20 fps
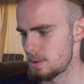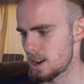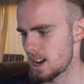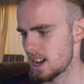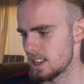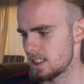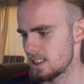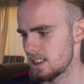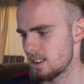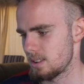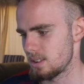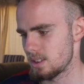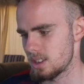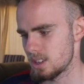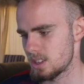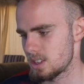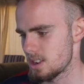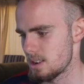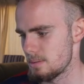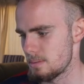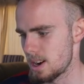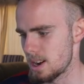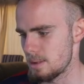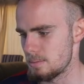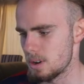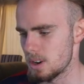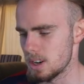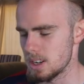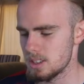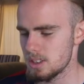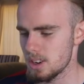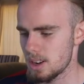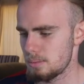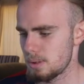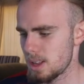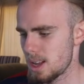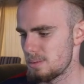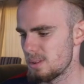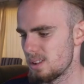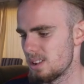but there were just too many bodies, so I
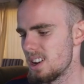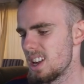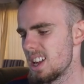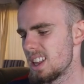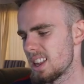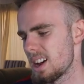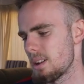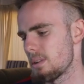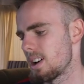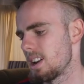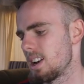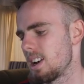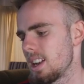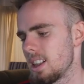play ball. That one,